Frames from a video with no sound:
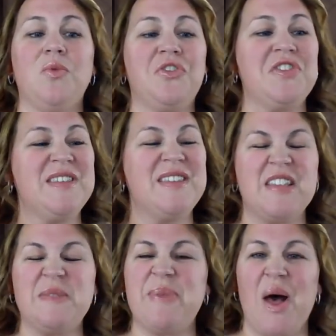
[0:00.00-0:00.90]
just
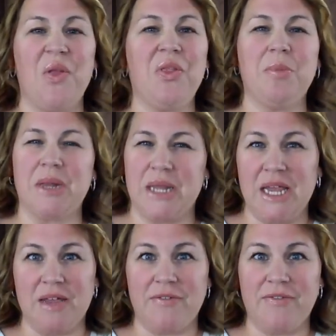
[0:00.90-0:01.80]
dispel the
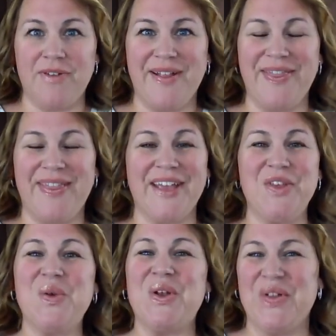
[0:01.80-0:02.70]
belief that
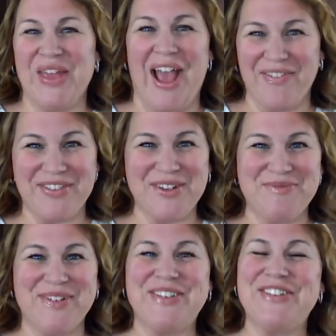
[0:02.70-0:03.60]
you can only have so
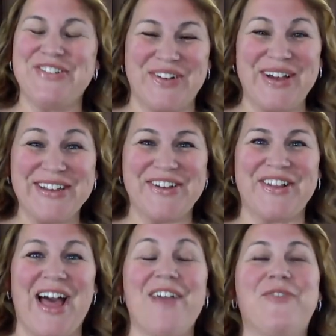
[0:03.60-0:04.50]
much joy in your
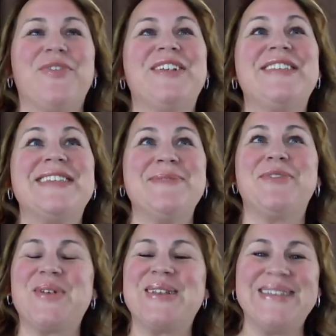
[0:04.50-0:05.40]
life, which seems
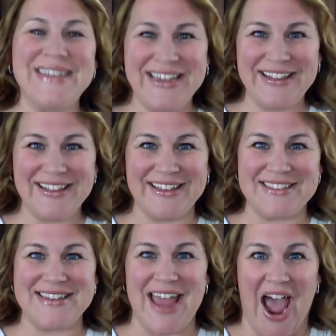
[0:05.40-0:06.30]
ridiculous
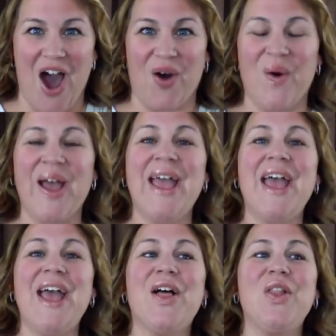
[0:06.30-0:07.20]
now
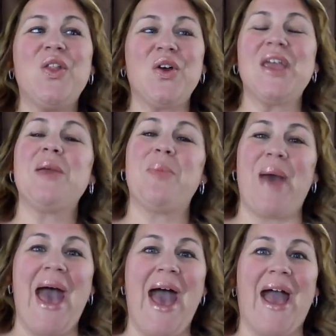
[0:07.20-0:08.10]
looking
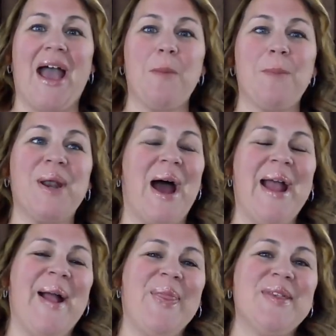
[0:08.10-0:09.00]
back. But
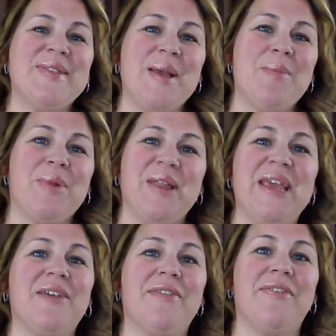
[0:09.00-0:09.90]
I had the same
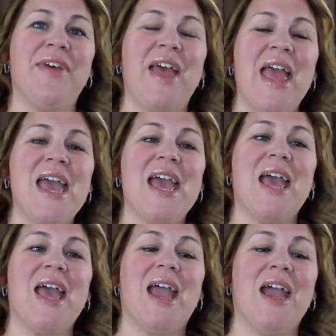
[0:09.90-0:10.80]
belief.
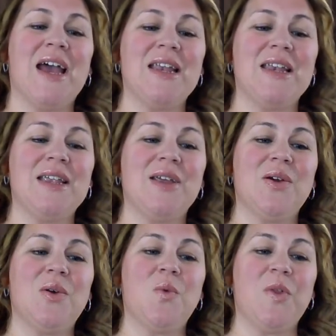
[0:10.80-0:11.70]
And
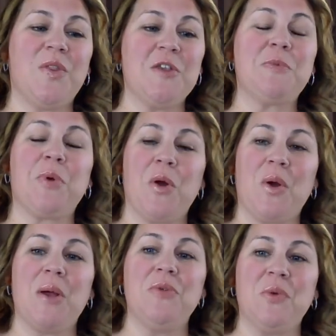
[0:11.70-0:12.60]
with this
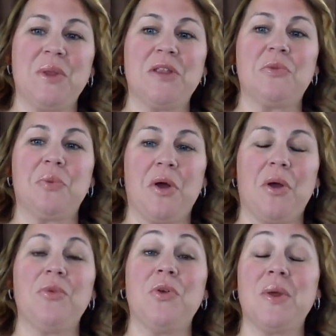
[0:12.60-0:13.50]
program, doing this
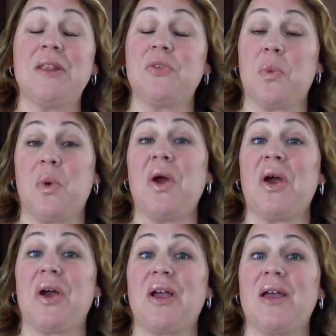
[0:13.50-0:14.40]
program, doing this
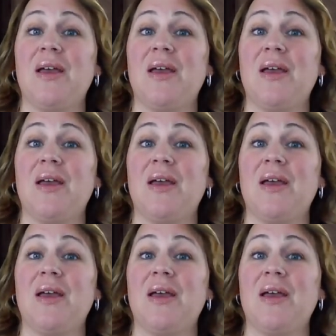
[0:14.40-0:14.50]
work